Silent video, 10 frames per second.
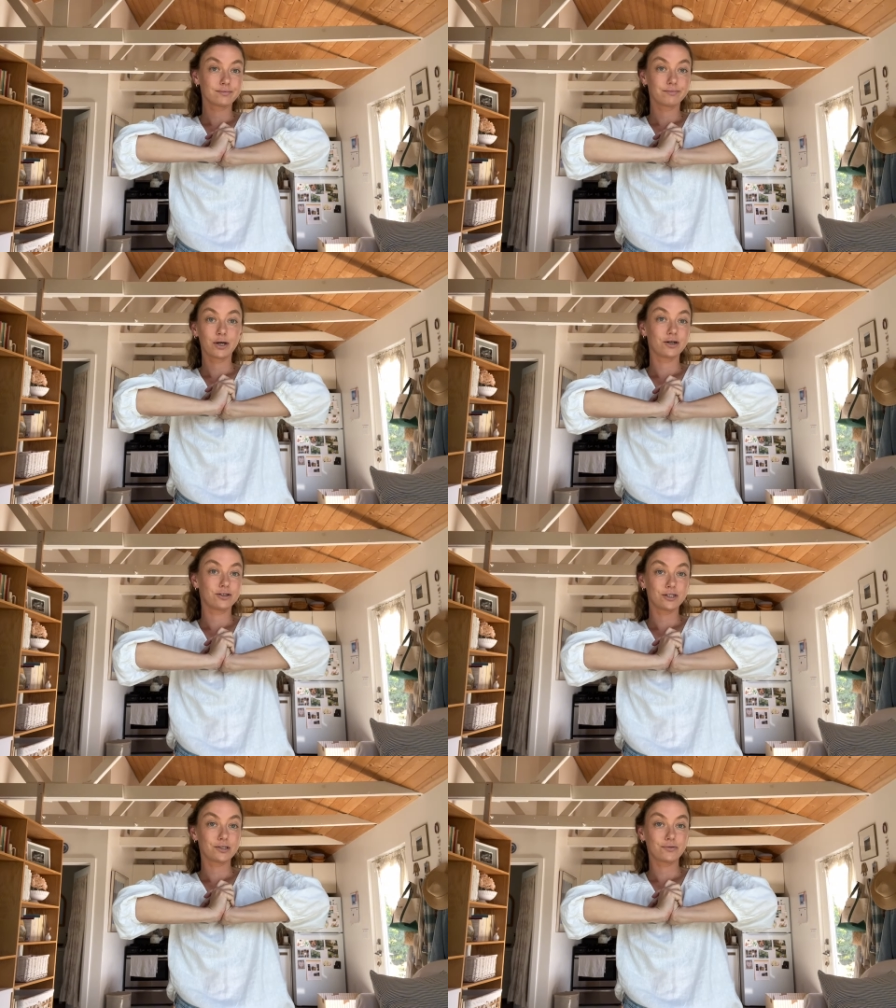
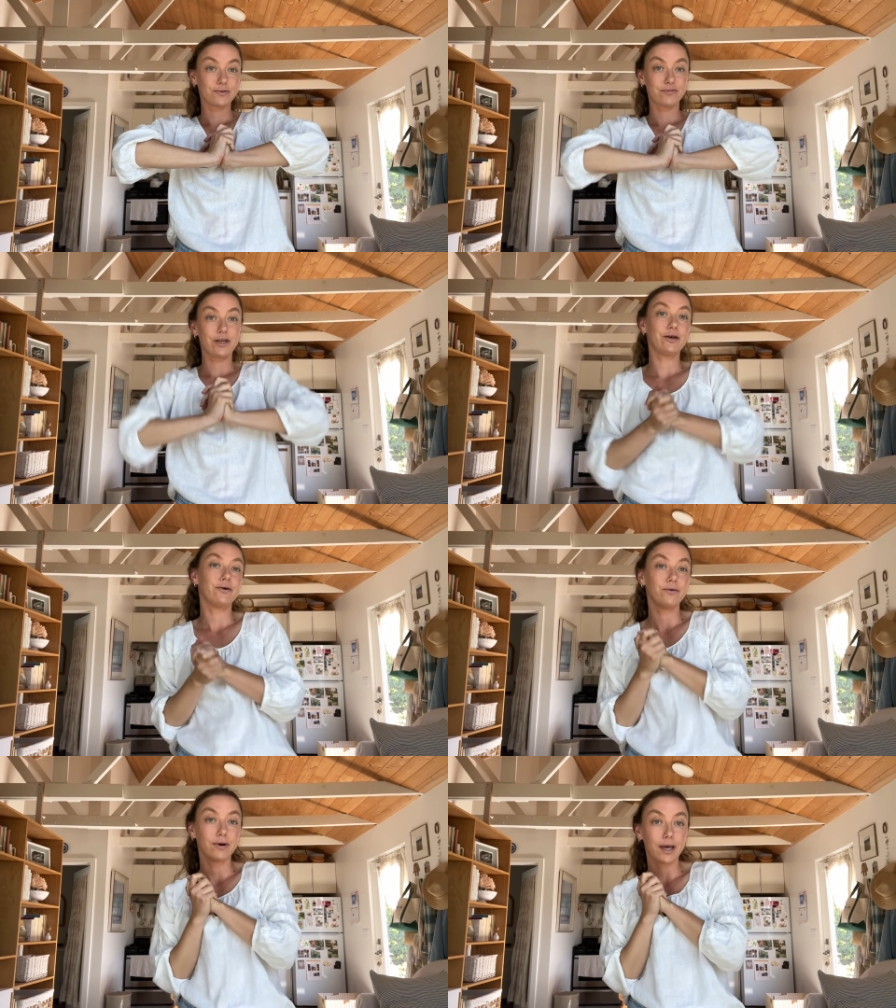purchase
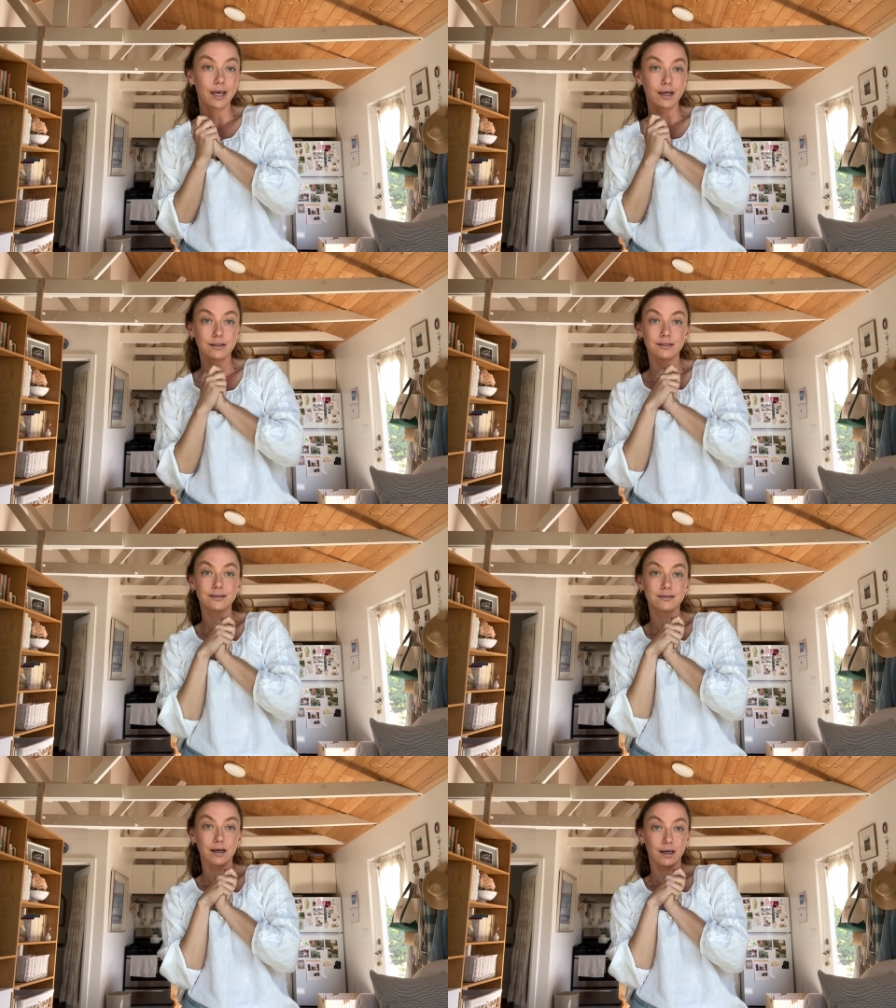review and
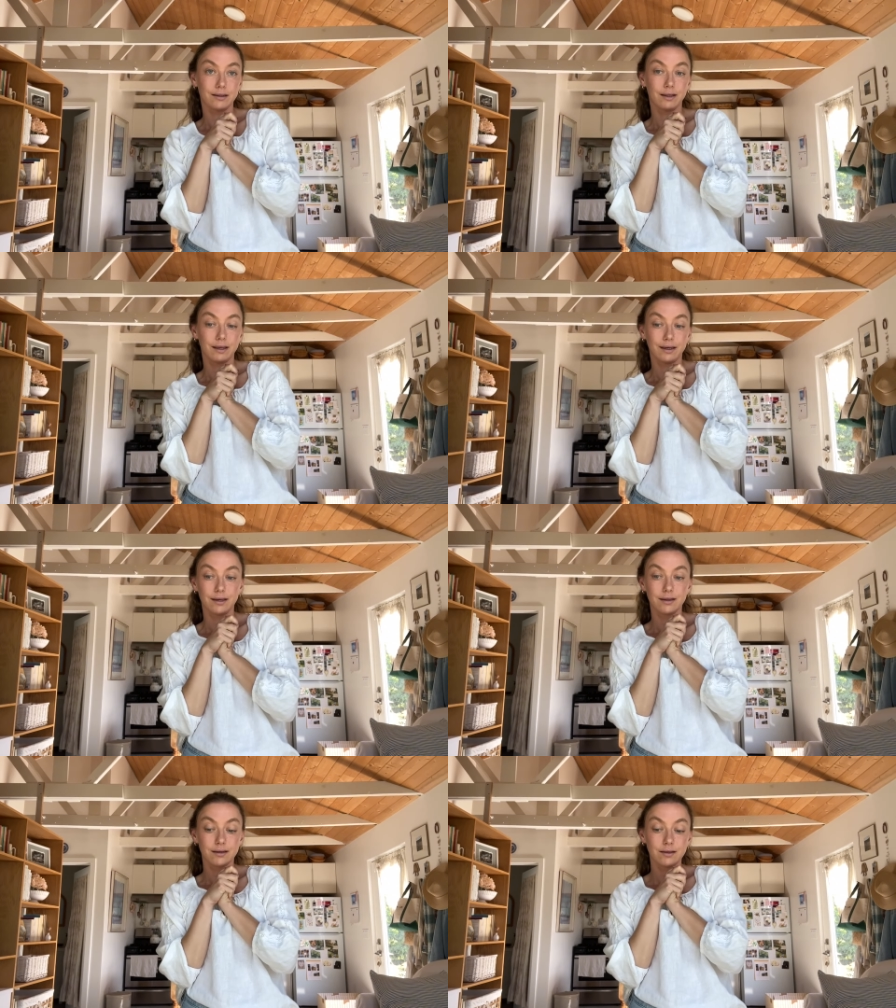styling
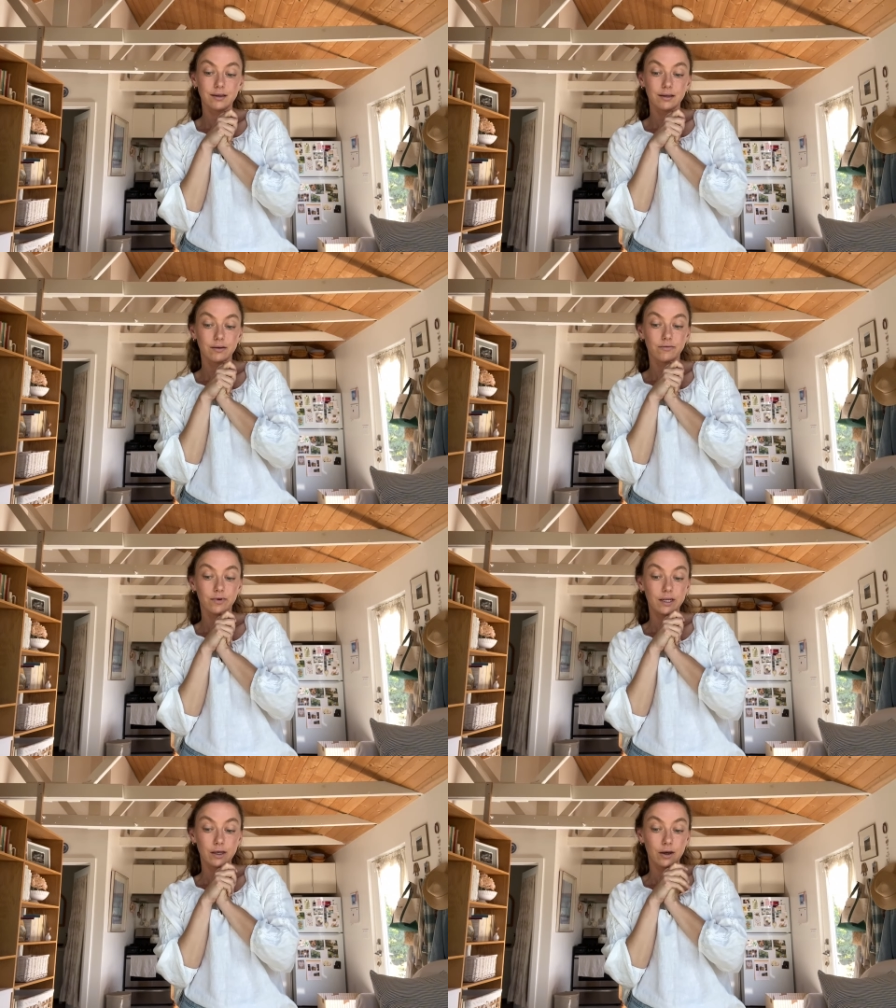
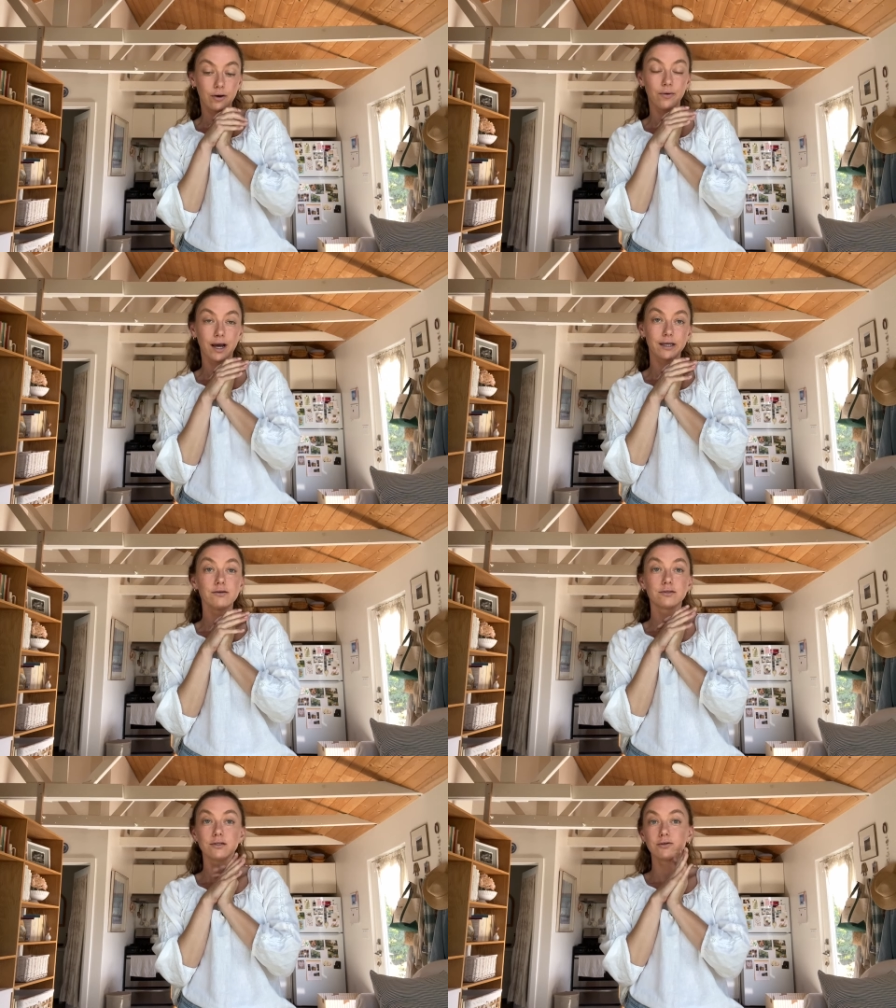video. I
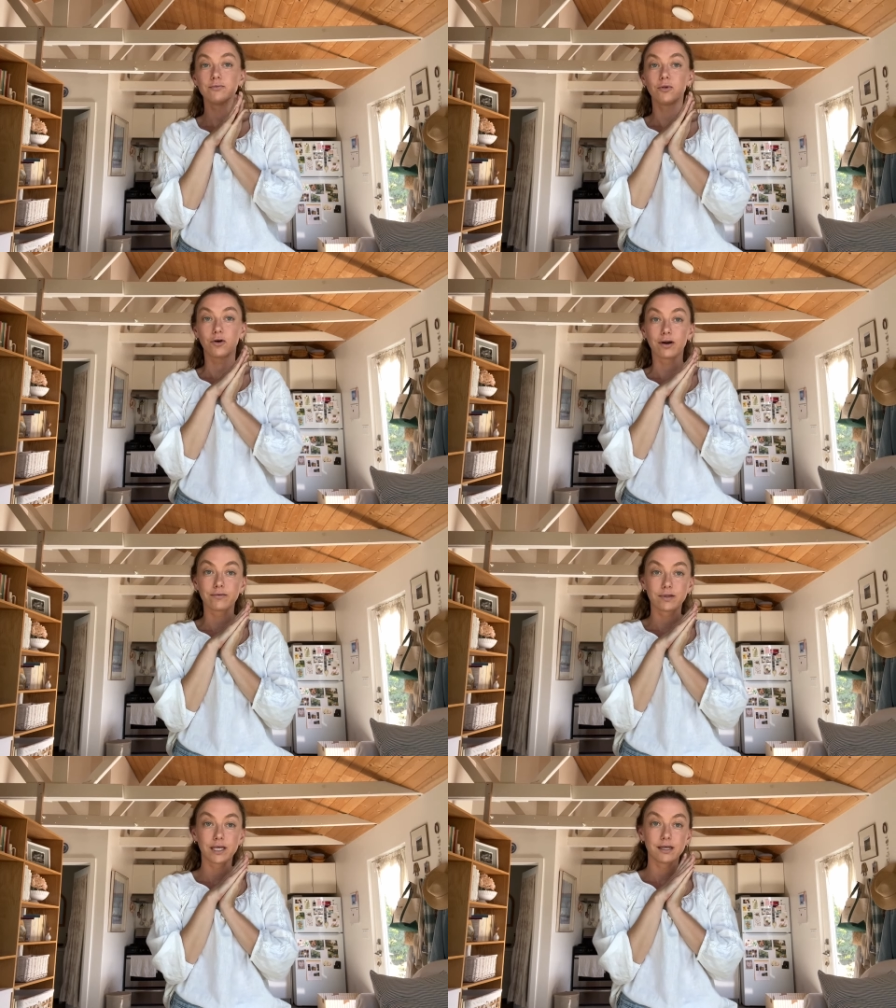used to do more
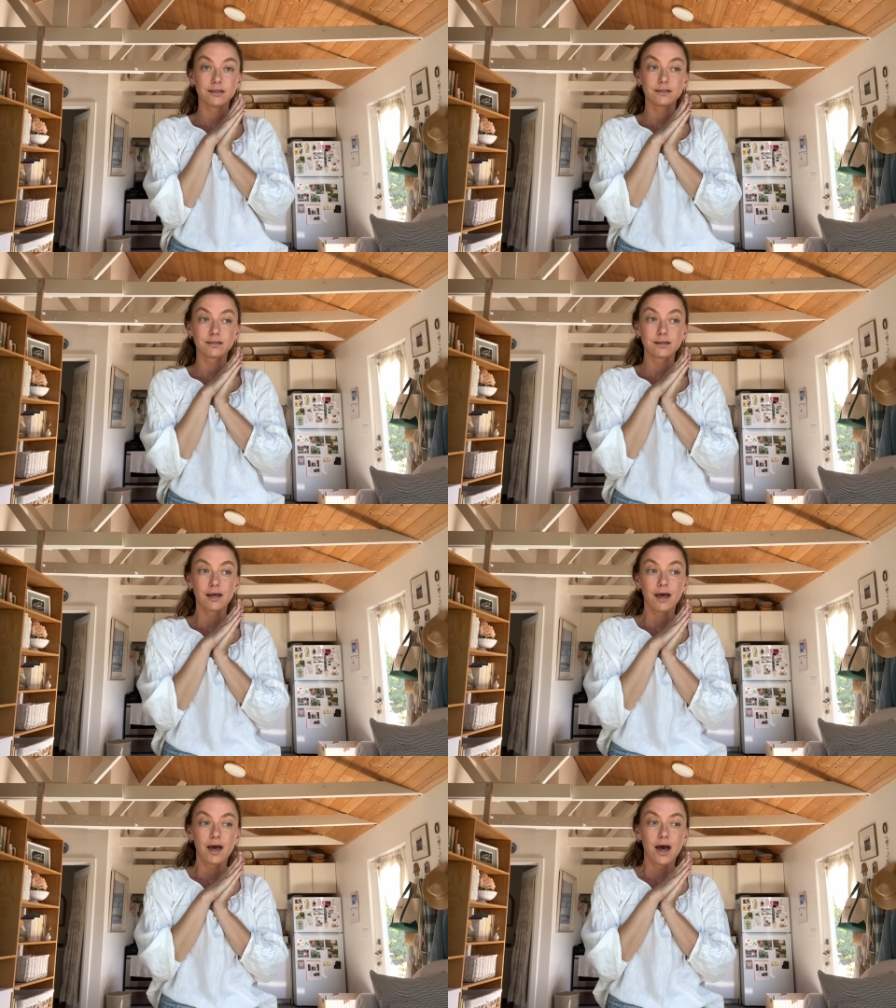of these,
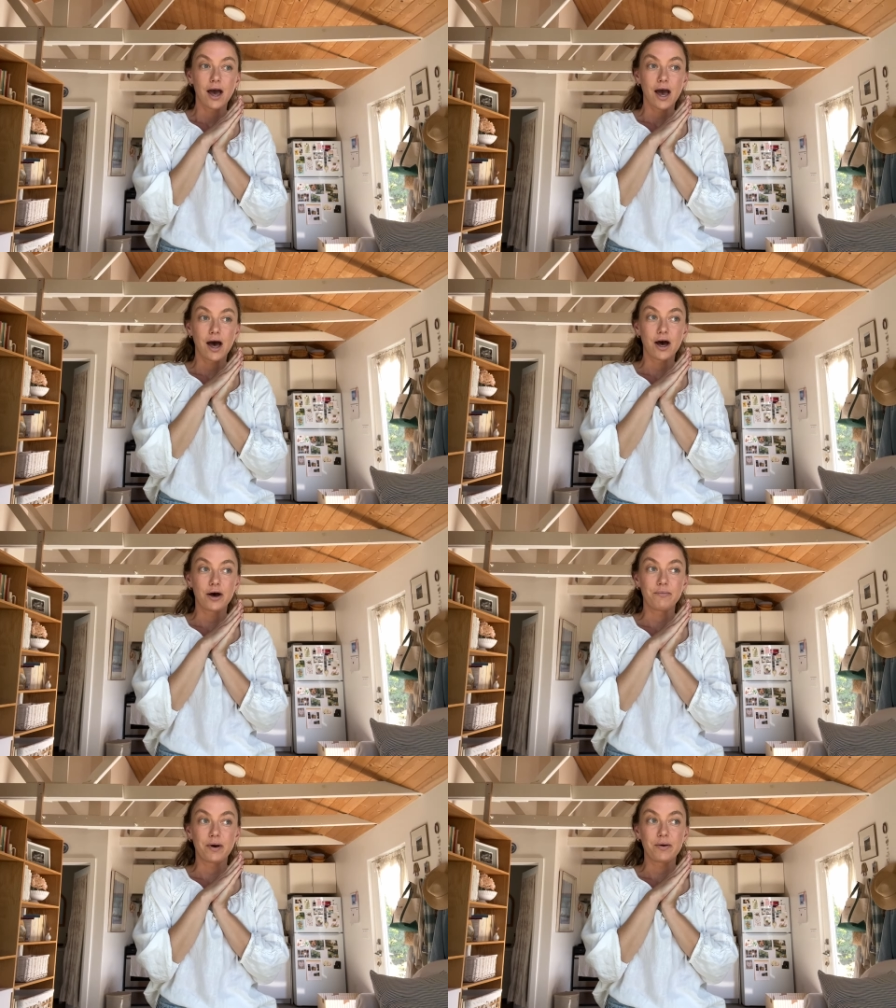
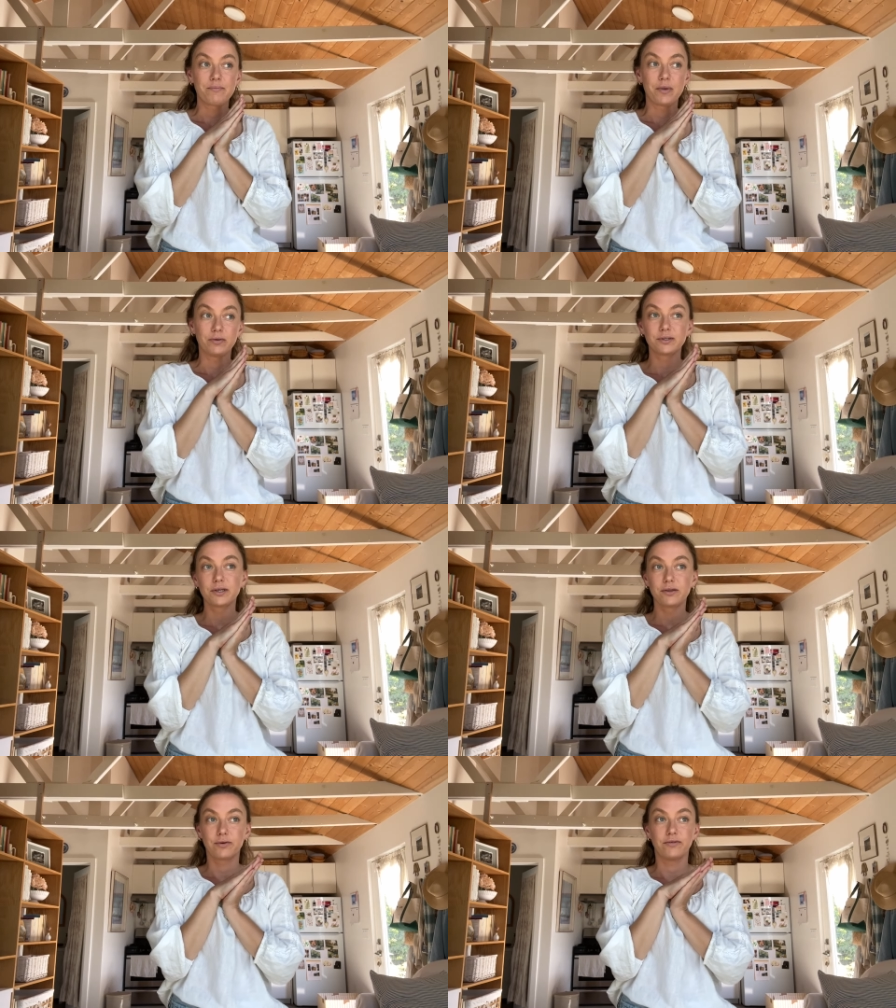
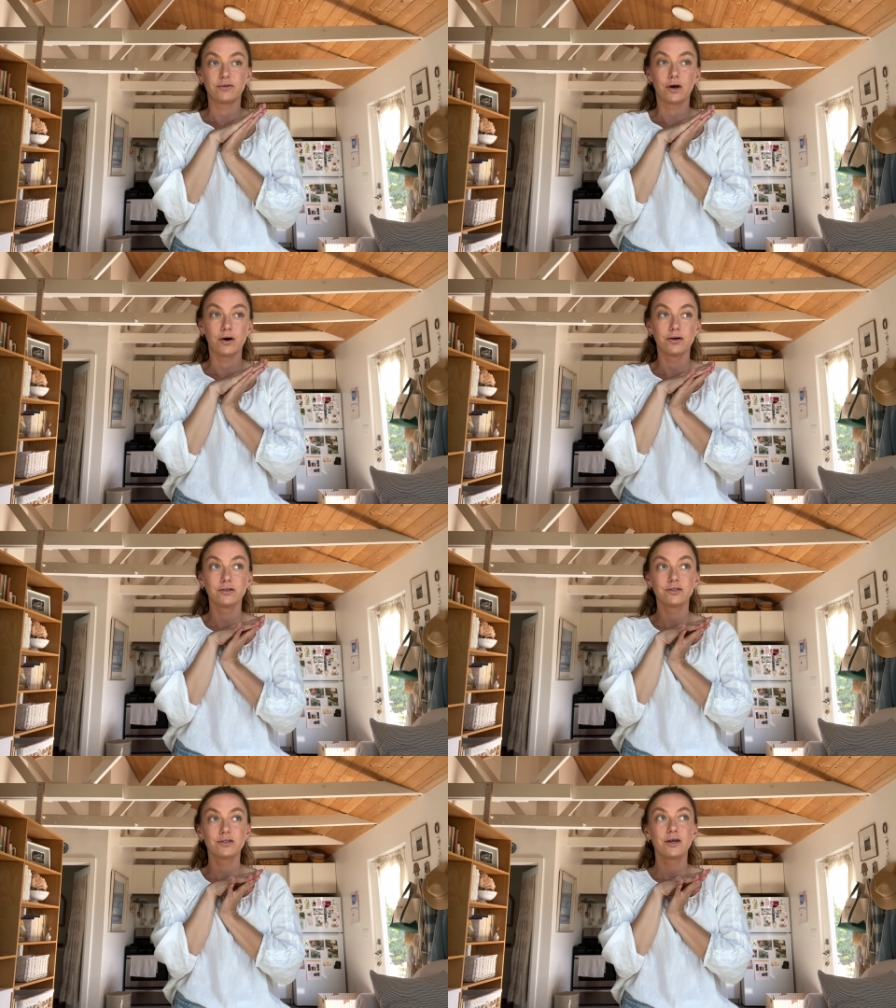mostly thrift
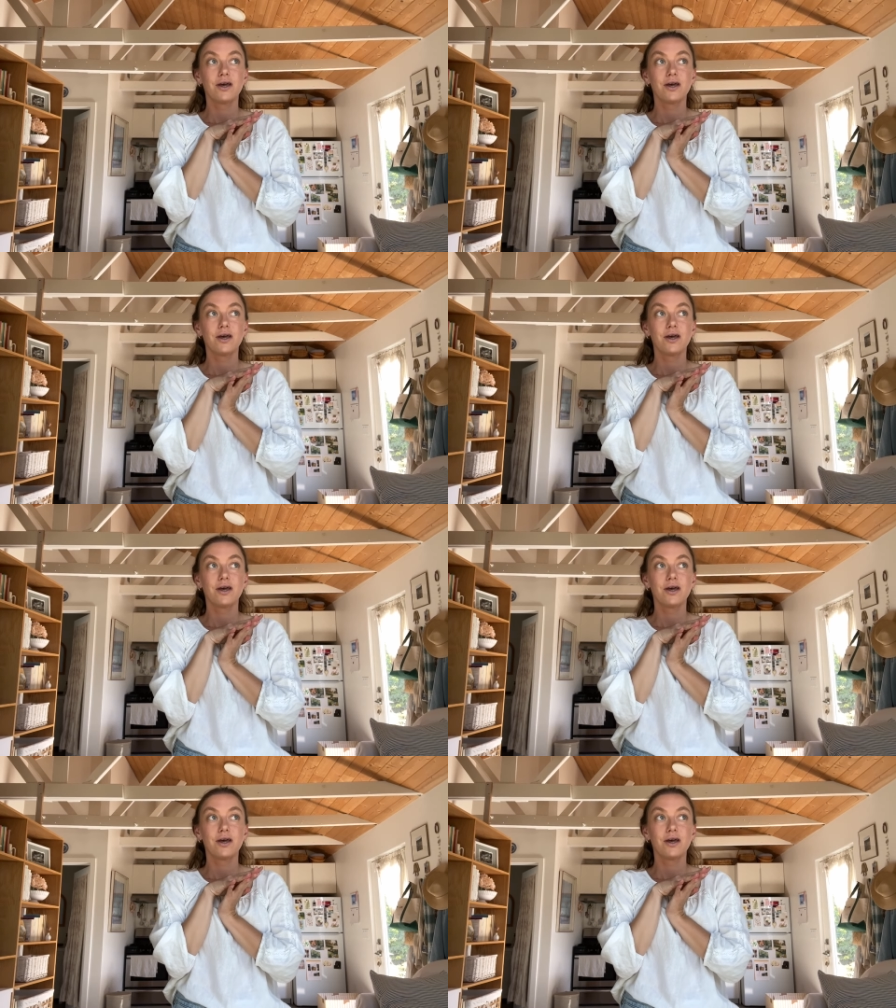hauls.